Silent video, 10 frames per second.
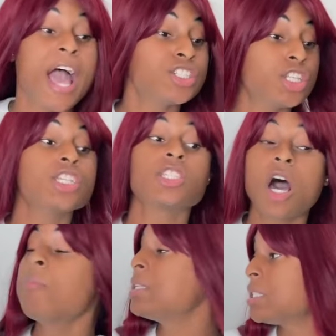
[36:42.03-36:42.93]
actually
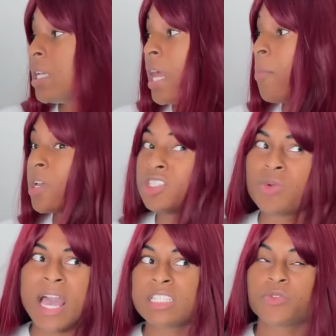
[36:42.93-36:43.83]
saw me set it down because
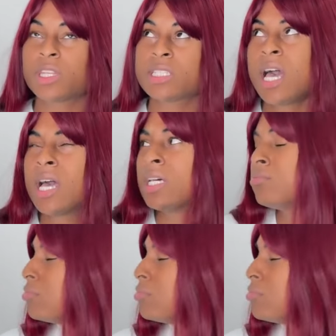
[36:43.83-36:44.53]
you asked for the time.